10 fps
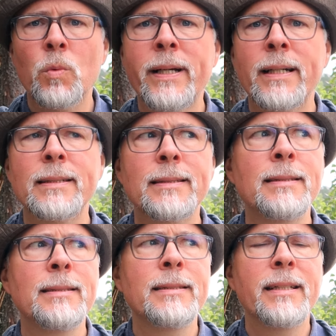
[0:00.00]

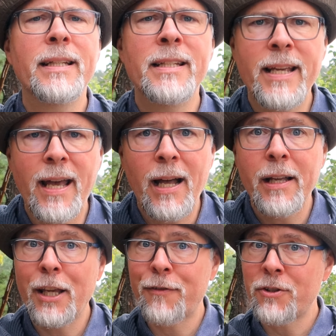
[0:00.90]
Well, yeah,
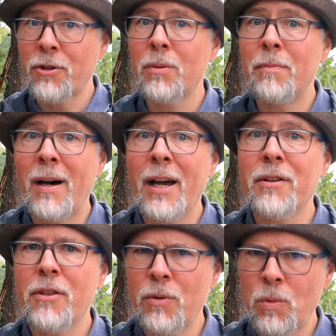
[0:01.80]
if you don't
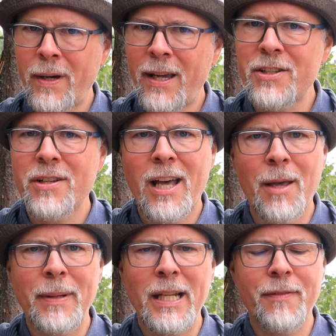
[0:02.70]
mind the weight,
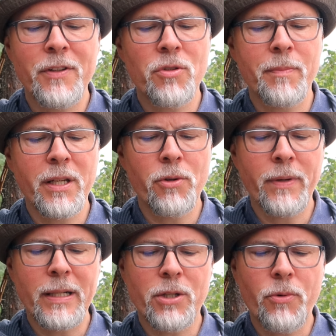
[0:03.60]
I believe it to be a
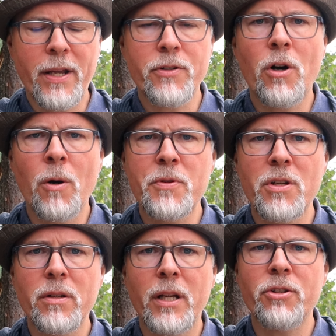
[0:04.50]
really great
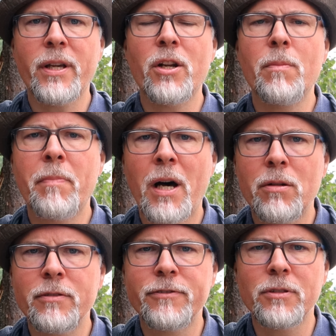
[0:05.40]
option, and you get a
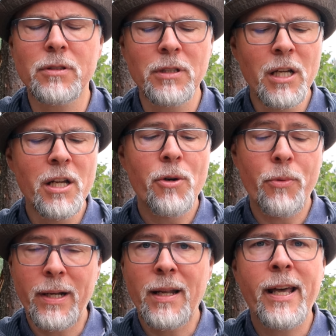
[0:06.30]
powerful,
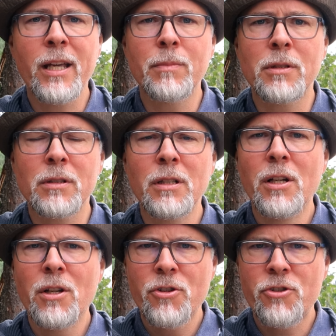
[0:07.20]
reliable,
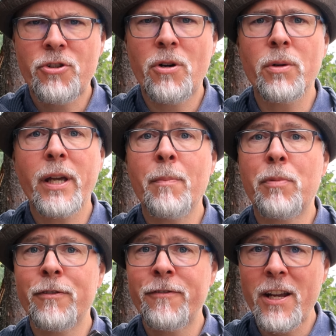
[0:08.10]
strong
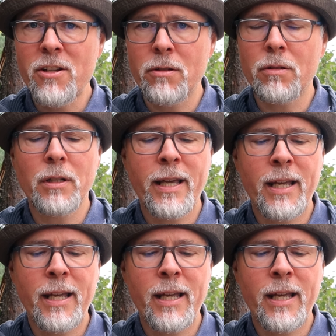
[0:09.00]
and professional